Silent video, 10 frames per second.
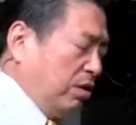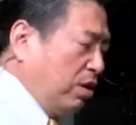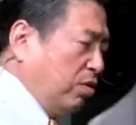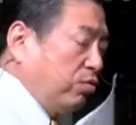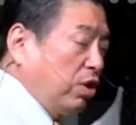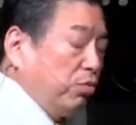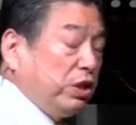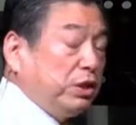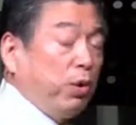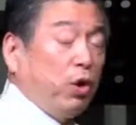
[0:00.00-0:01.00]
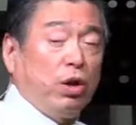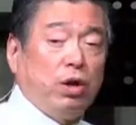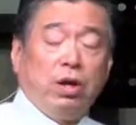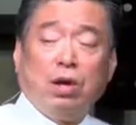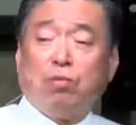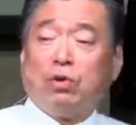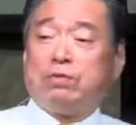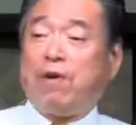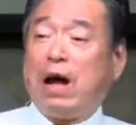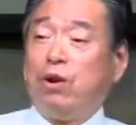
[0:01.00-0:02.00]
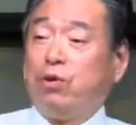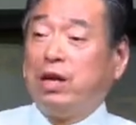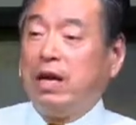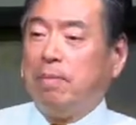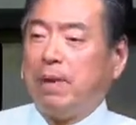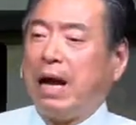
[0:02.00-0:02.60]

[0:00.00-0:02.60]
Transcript: you know, the rich boy was following him.